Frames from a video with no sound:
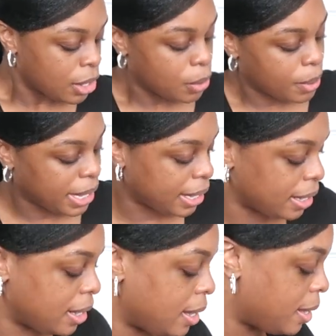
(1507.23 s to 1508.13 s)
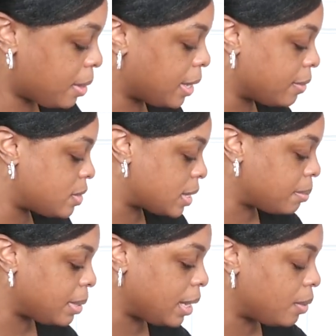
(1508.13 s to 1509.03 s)
Queen
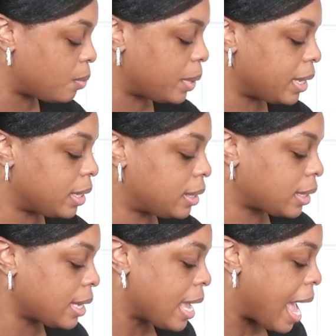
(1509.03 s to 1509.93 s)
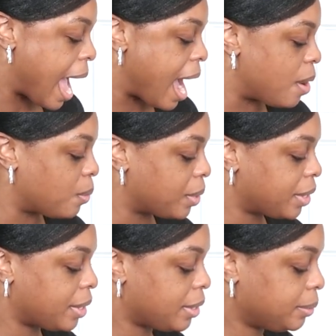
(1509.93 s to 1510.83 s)
gifted me with
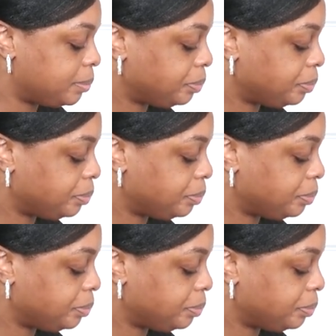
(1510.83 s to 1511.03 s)
our